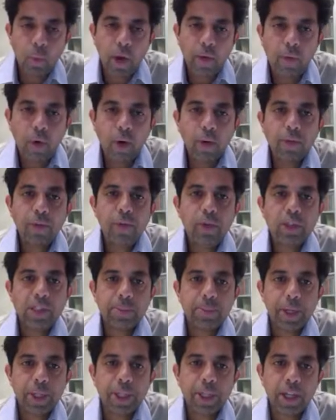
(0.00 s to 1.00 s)
where
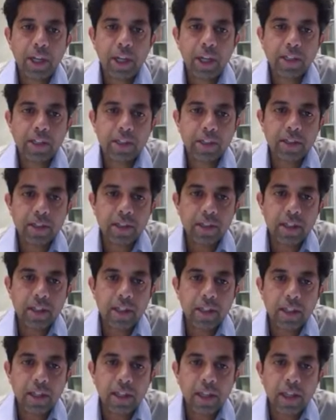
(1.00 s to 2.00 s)
Roquefort specializes
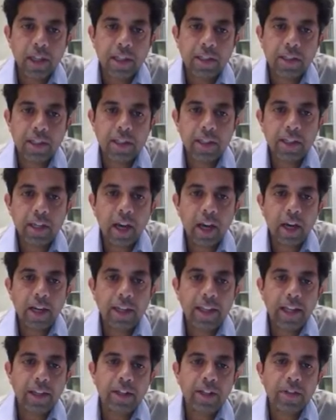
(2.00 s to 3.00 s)
is in
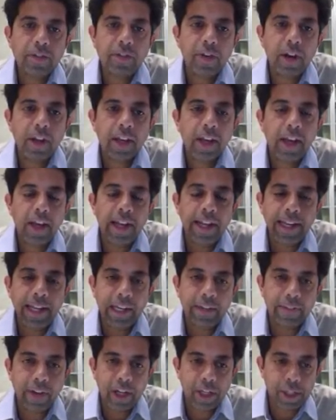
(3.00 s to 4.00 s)
identifying early
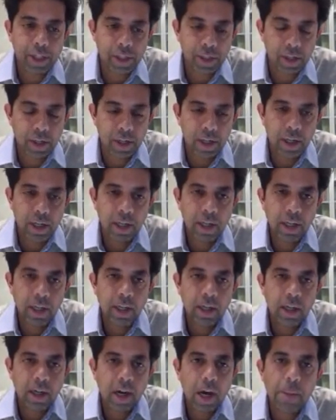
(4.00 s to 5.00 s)
innovation.
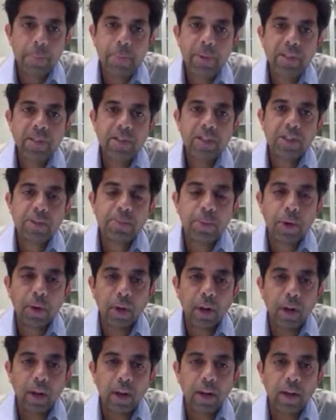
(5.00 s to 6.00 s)
Our business
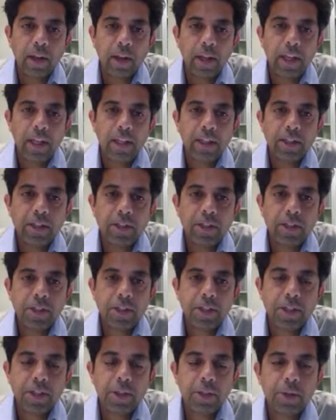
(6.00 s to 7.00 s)
model is
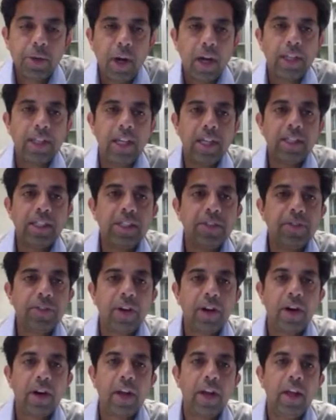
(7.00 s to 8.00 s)
to
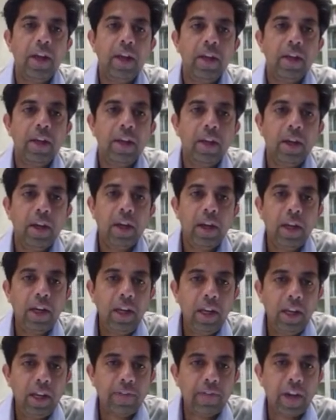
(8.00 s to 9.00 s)
identify
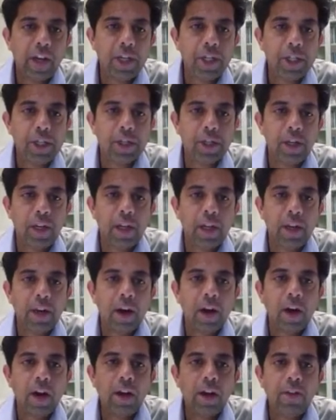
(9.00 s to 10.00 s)
early innovation in
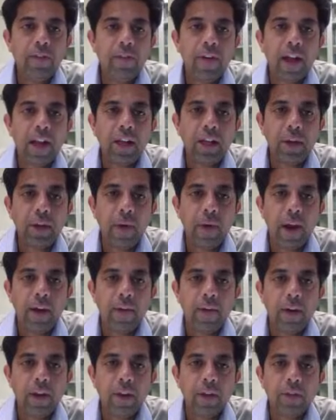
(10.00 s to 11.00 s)
high value
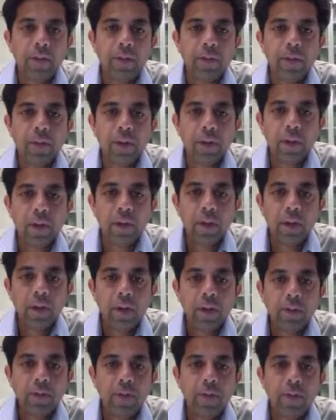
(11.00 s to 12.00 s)
areas.
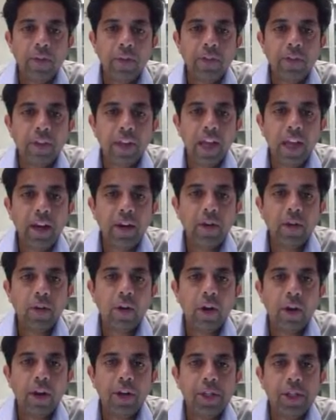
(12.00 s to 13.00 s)
So this is again in
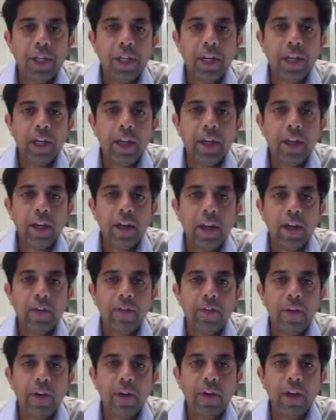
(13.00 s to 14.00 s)
oncology, in
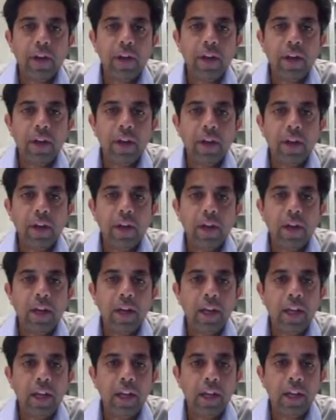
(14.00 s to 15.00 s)
very
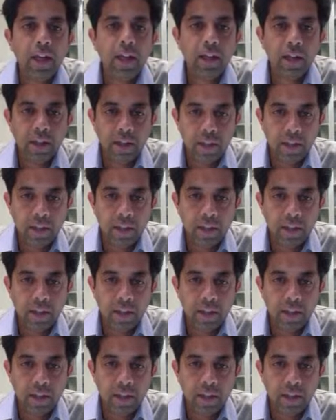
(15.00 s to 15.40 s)
early